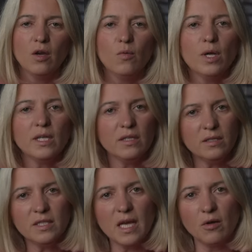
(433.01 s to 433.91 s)
Well, it
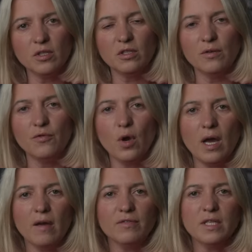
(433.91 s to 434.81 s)
turns out that if you
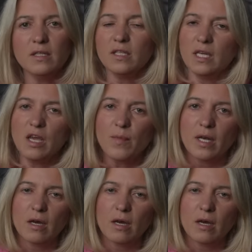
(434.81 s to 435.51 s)
have sent an email